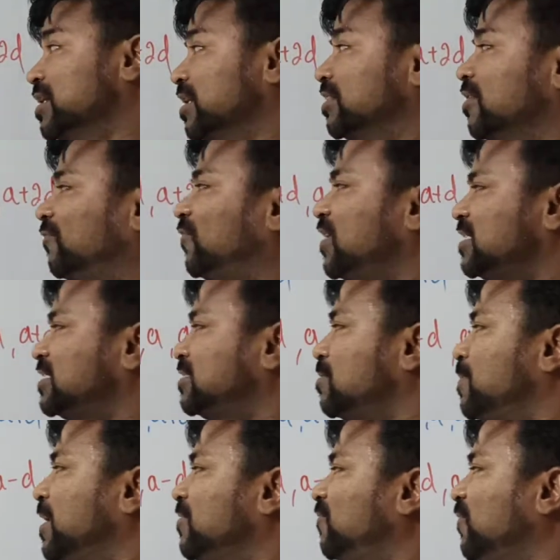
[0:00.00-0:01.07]
The first
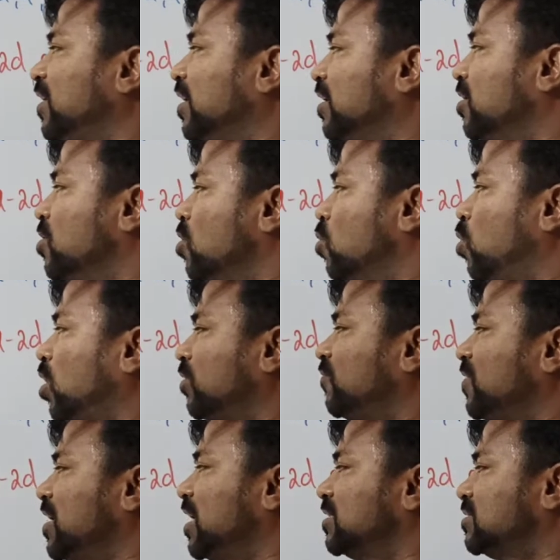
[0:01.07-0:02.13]
benefit what
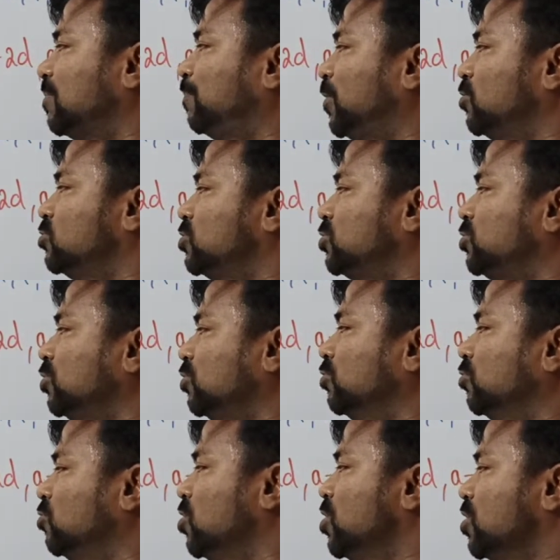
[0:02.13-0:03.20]
we are supposed
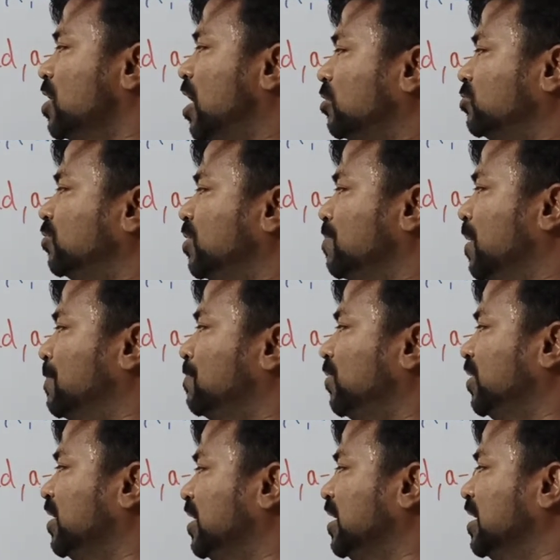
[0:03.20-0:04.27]
to, you have to remember
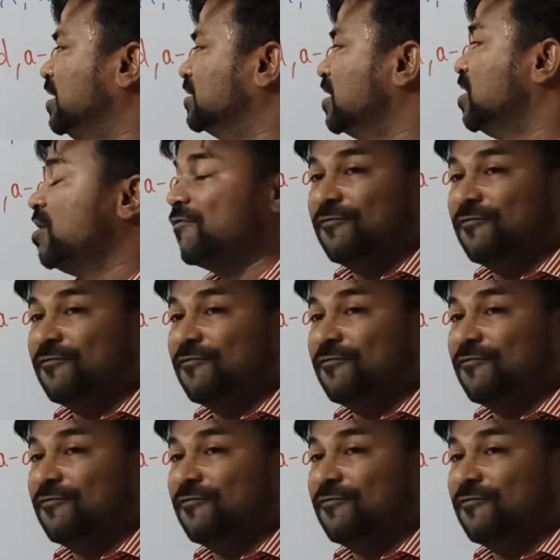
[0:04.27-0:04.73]
is,